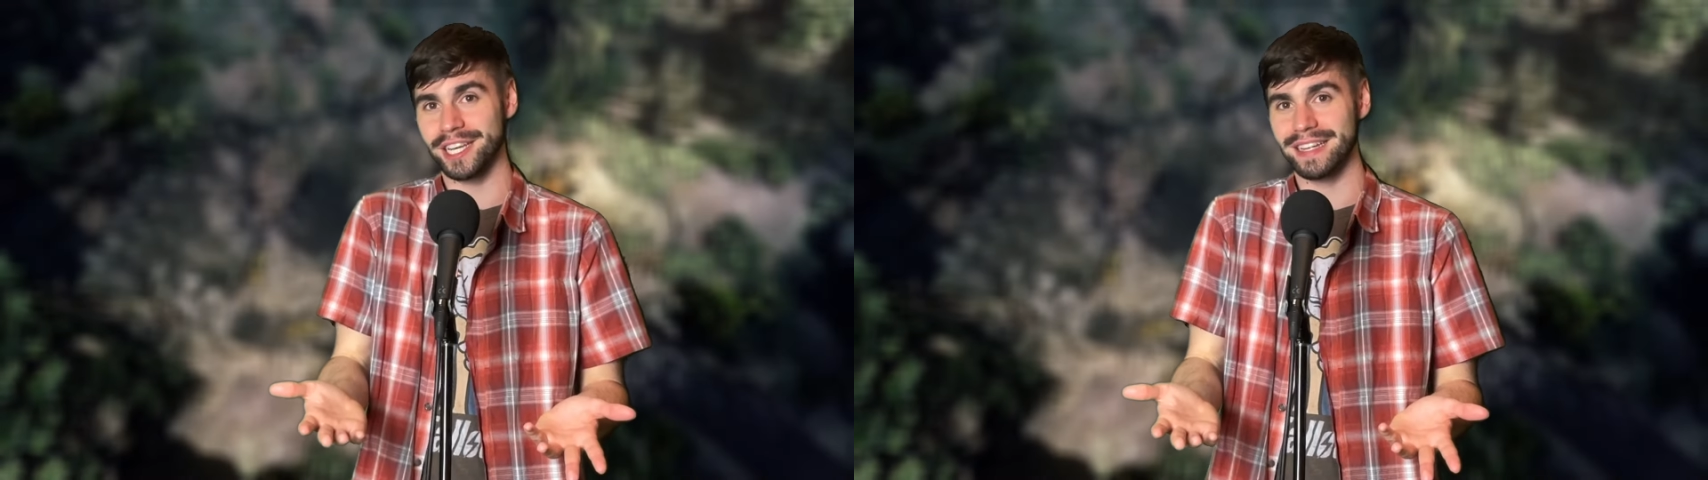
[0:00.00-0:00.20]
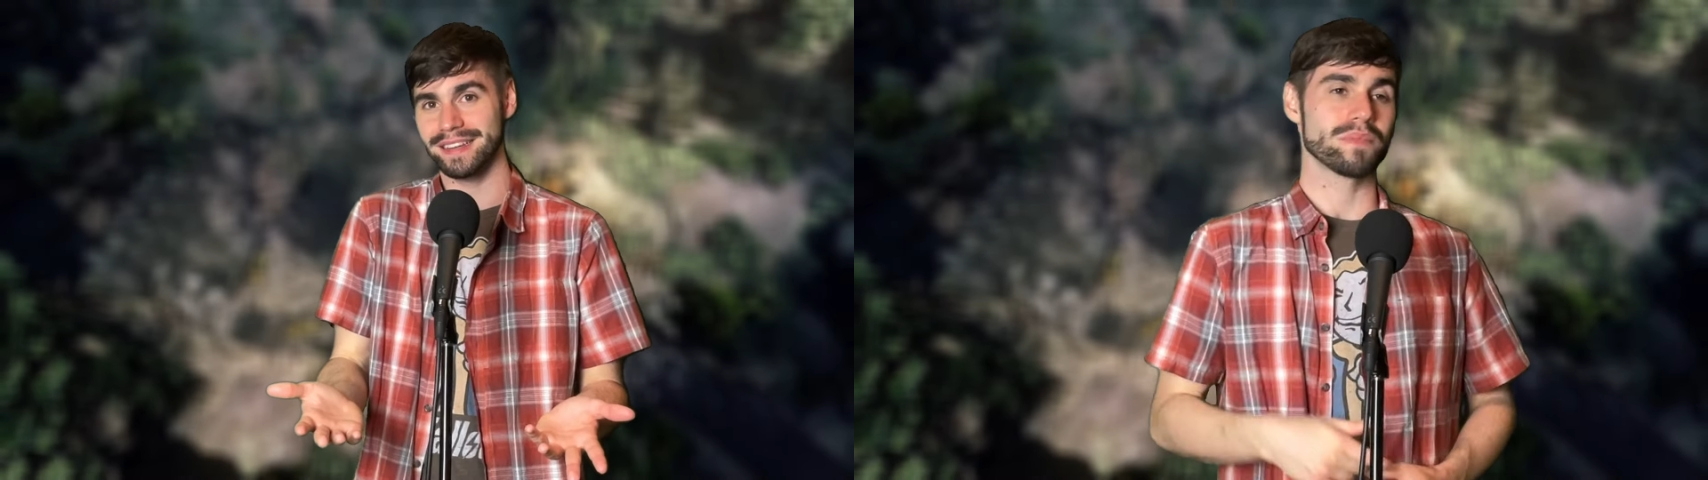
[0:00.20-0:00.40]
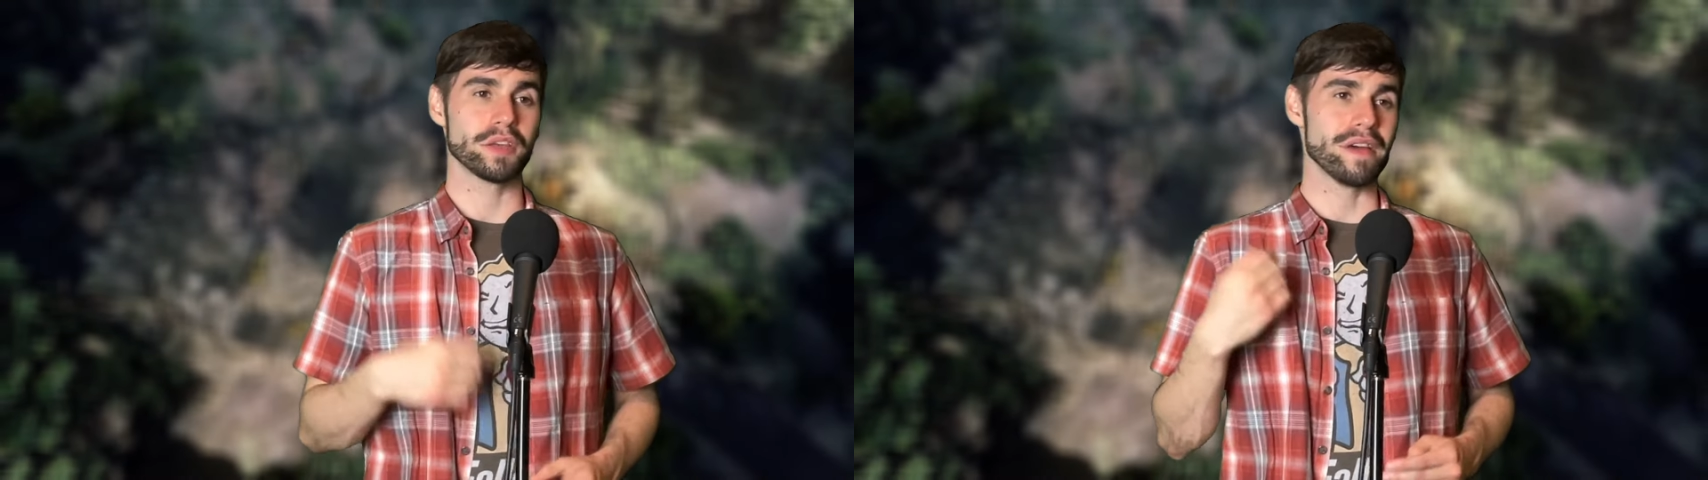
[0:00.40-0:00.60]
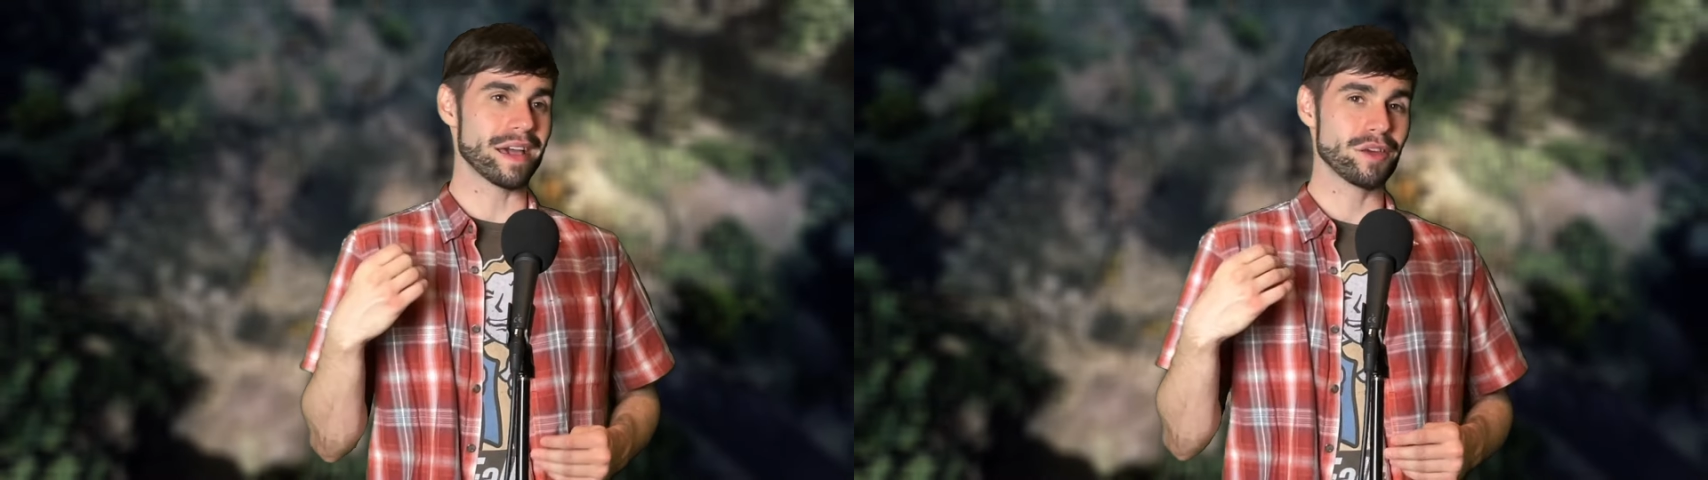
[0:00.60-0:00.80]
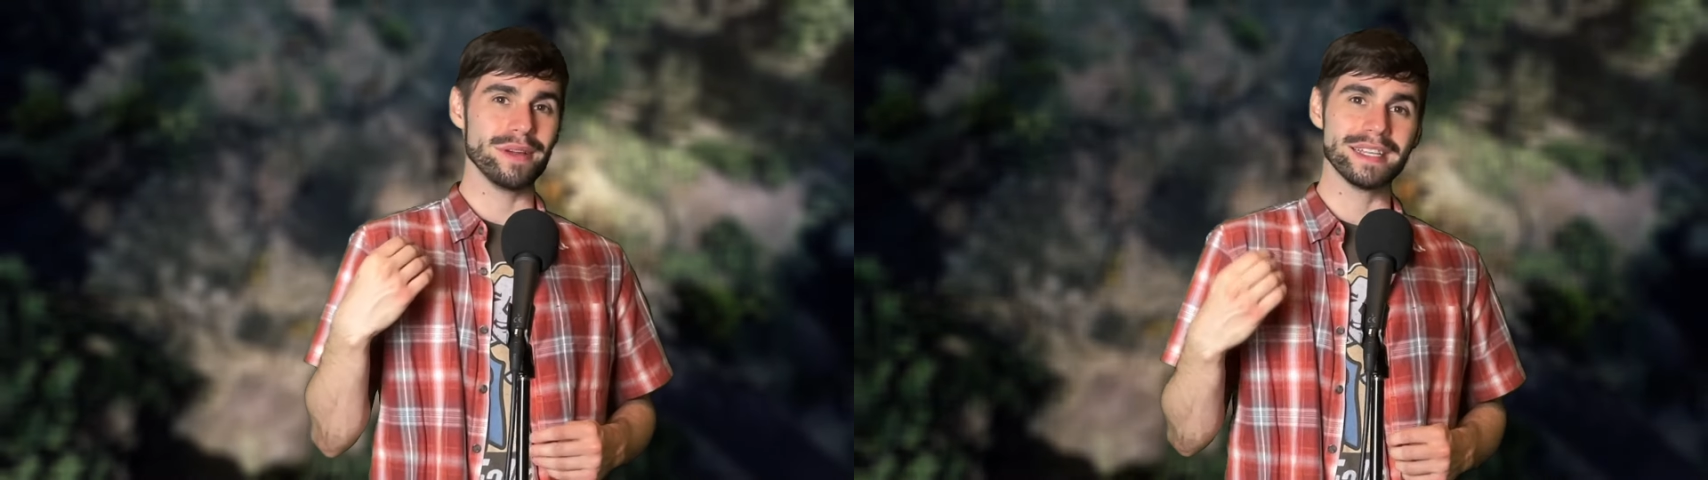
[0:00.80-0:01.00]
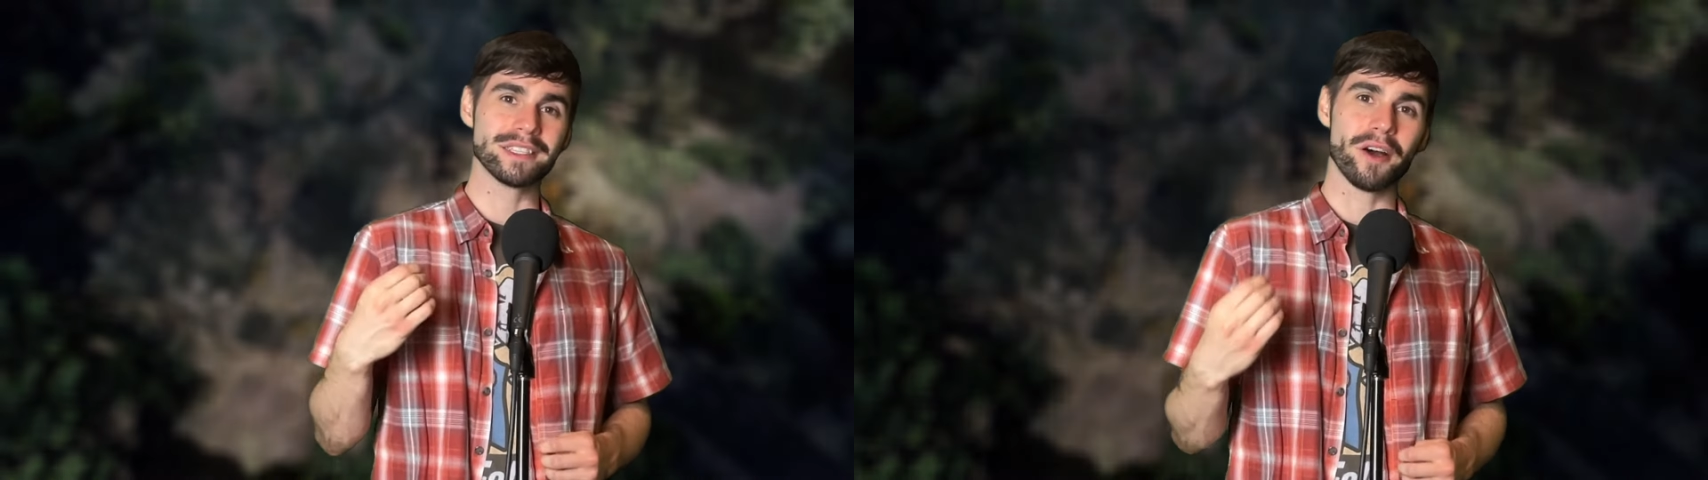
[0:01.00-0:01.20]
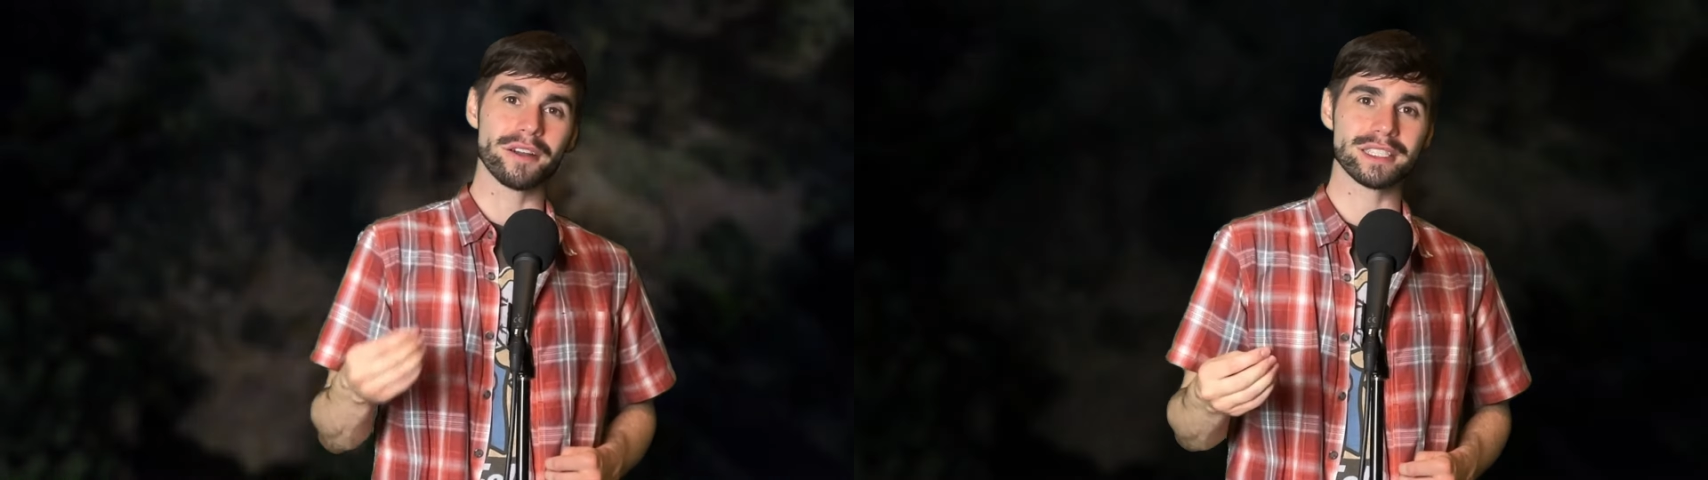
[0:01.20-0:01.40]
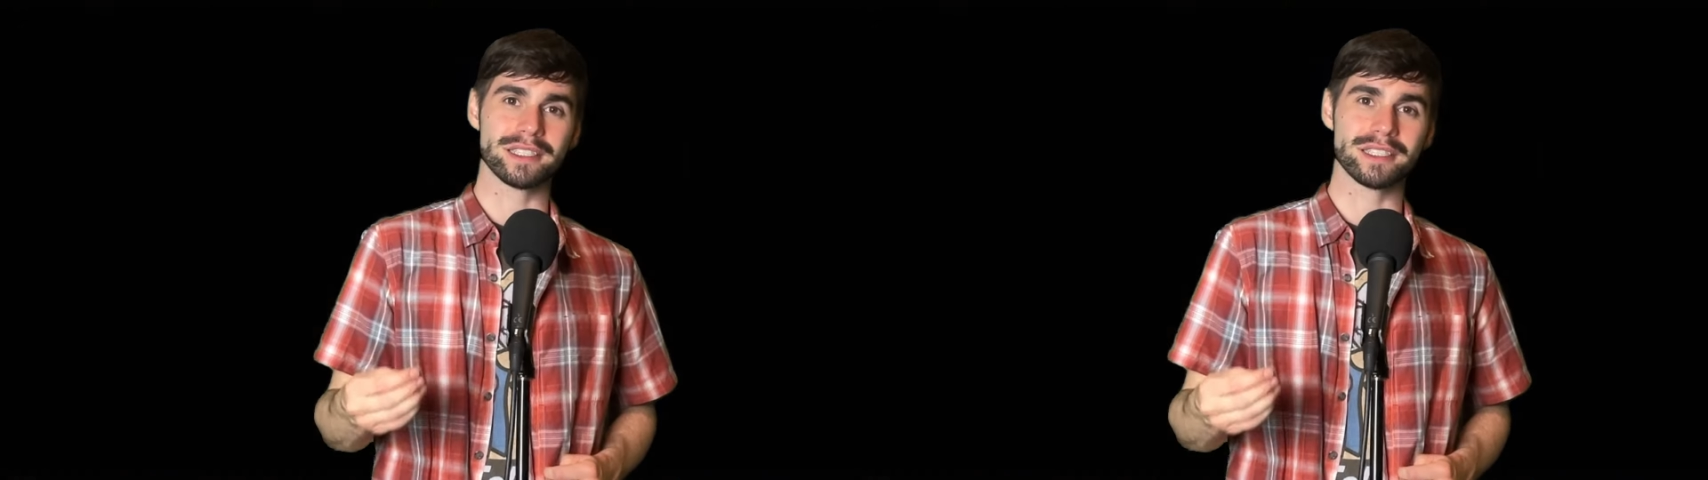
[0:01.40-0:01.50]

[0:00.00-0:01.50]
it. The fact there is an honest